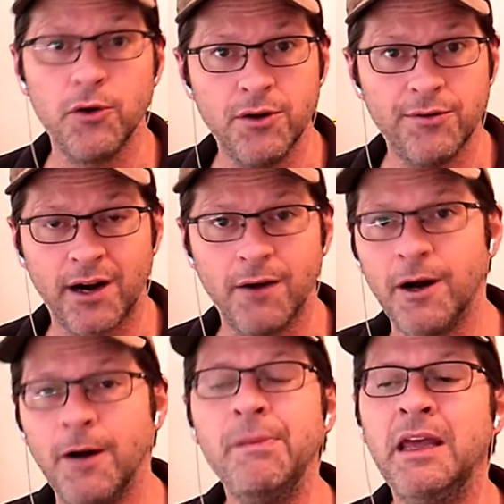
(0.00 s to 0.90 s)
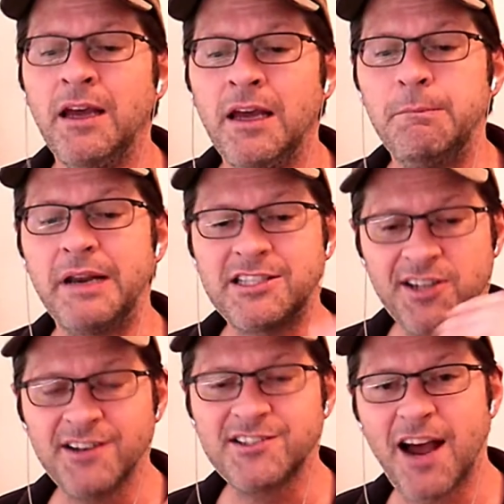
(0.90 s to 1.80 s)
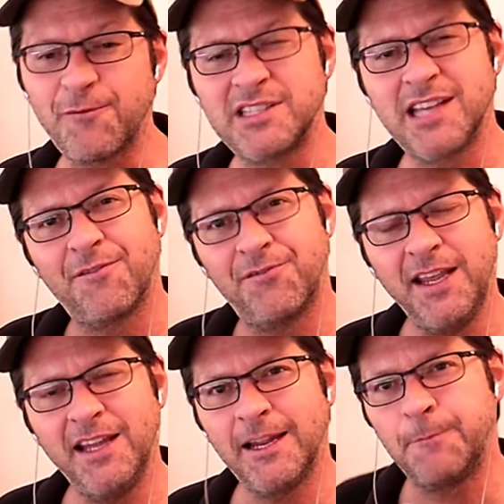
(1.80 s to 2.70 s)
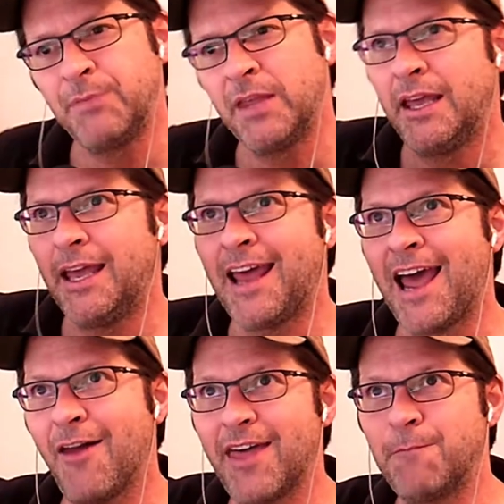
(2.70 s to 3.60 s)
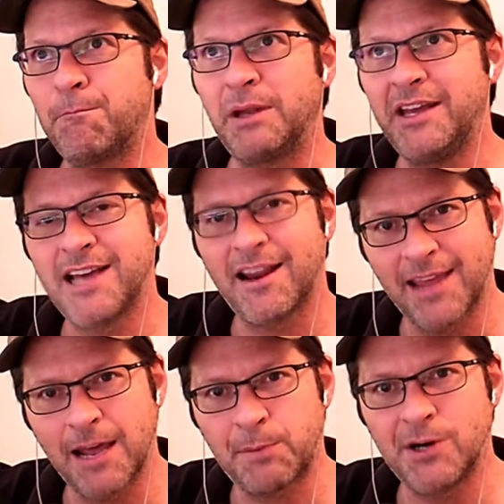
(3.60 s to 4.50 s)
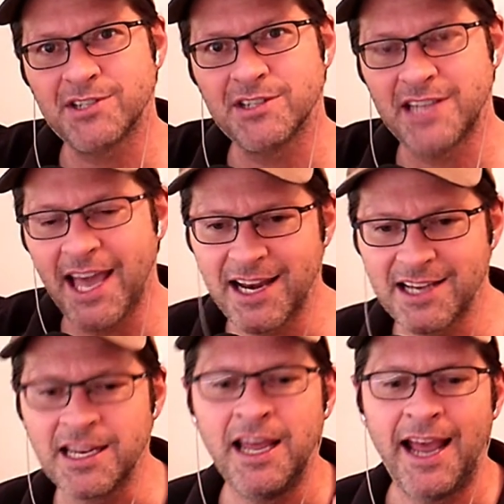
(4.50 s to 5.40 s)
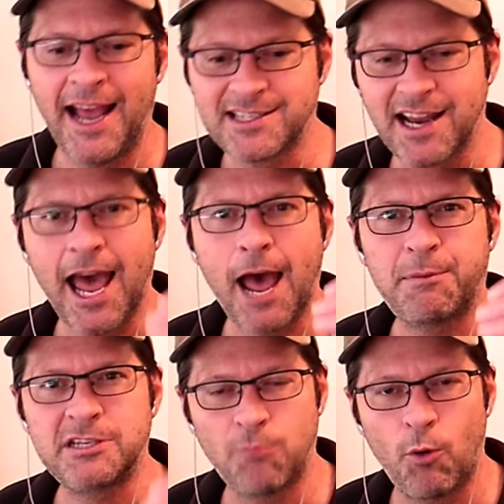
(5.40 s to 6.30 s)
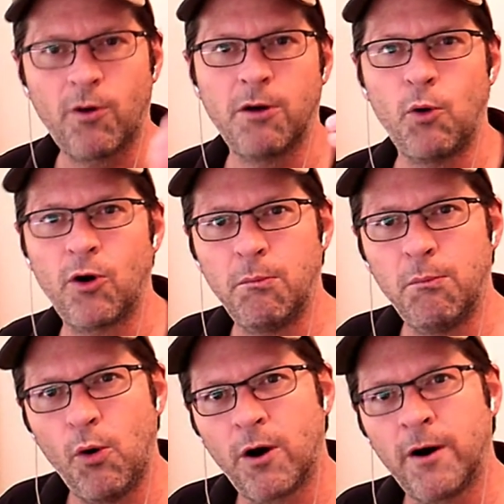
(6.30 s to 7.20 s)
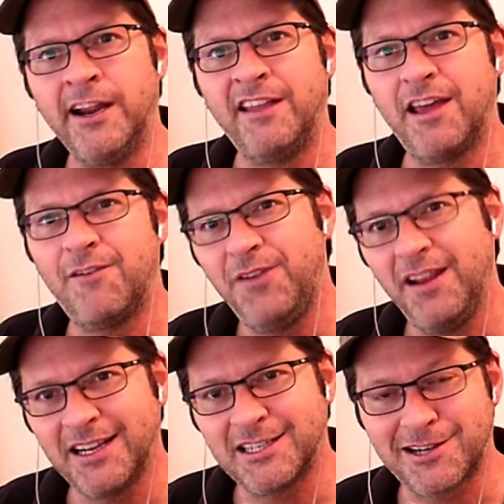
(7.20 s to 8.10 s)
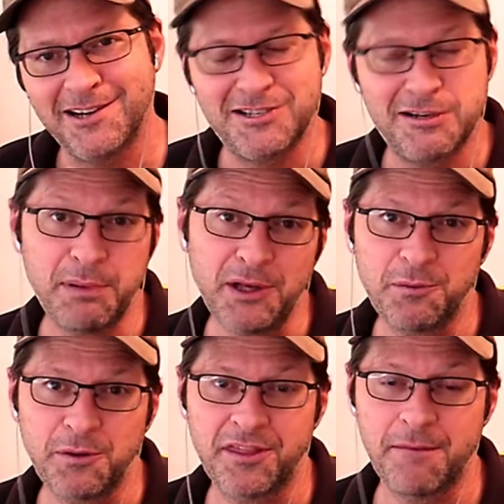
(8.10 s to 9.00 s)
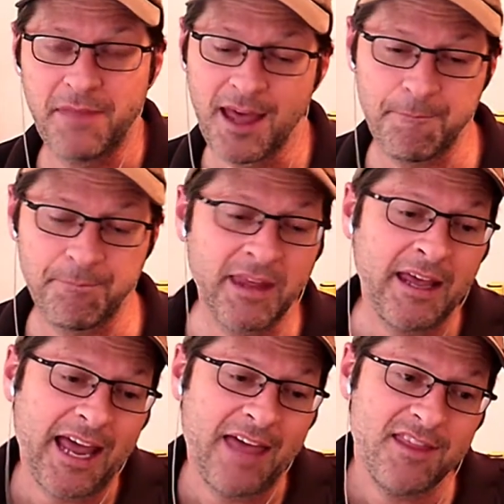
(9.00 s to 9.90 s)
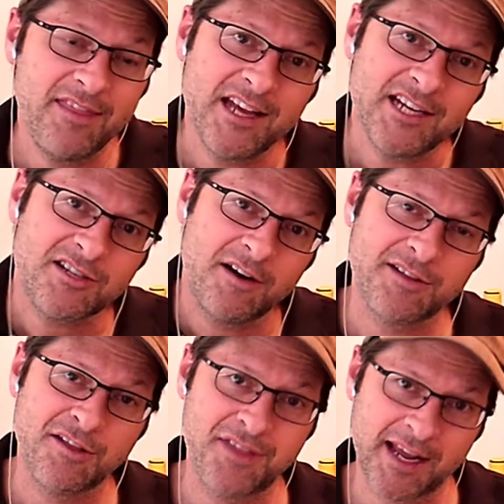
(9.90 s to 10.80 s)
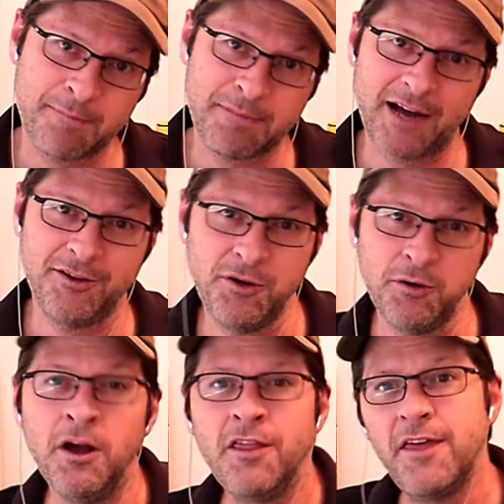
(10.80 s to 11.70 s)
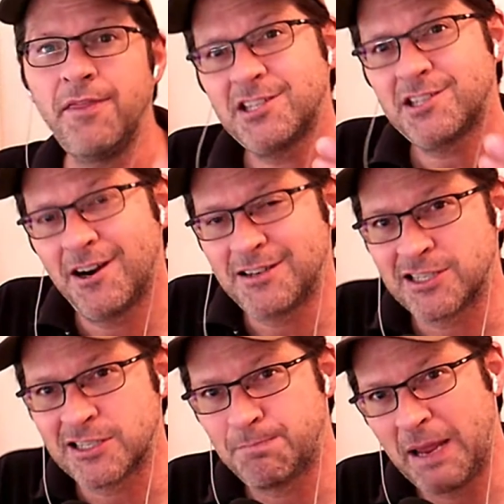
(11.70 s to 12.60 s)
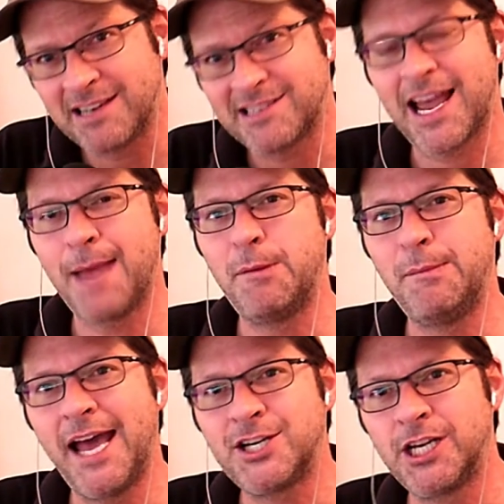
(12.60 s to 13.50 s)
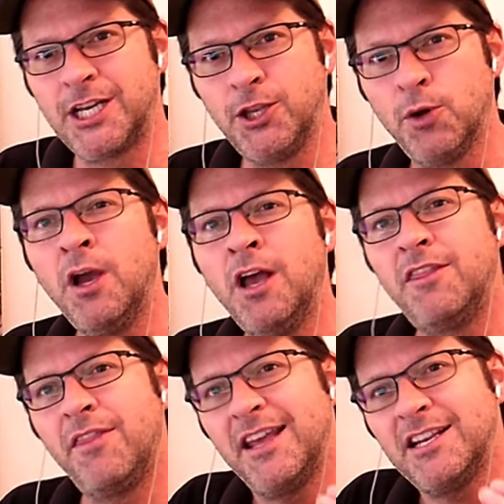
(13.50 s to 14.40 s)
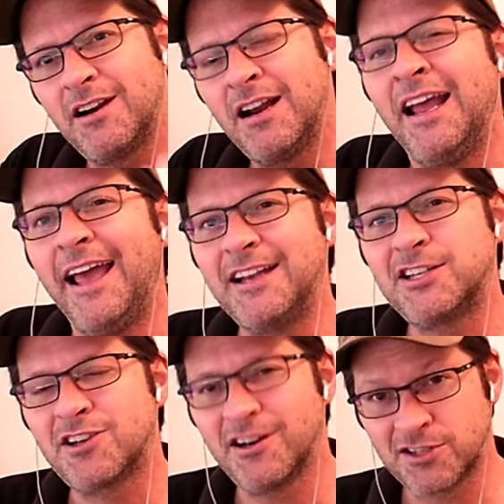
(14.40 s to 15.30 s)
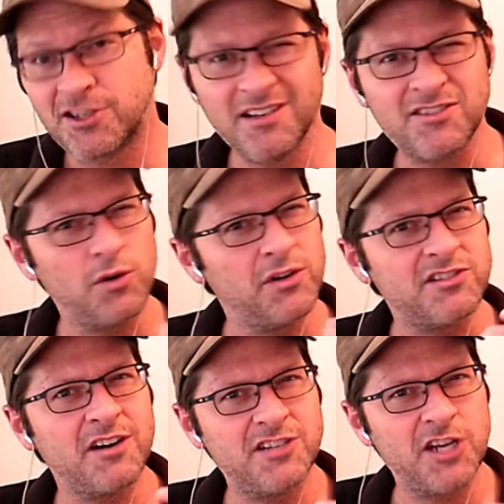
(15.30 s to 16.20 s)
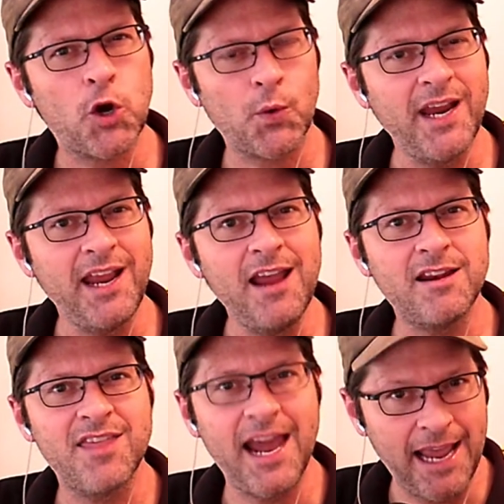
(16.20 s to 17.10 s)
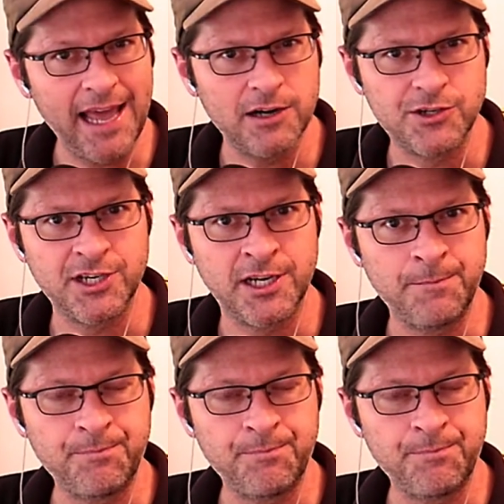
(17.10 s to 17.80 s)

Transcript: you very well, but it starts off as that feeling, and how that plays out in that person's head is as it happens more and more and more, that feeling starts to build within them, and then they start to think about you. Then they start to spend time imagining you. Then they start, so it starts to create that energy.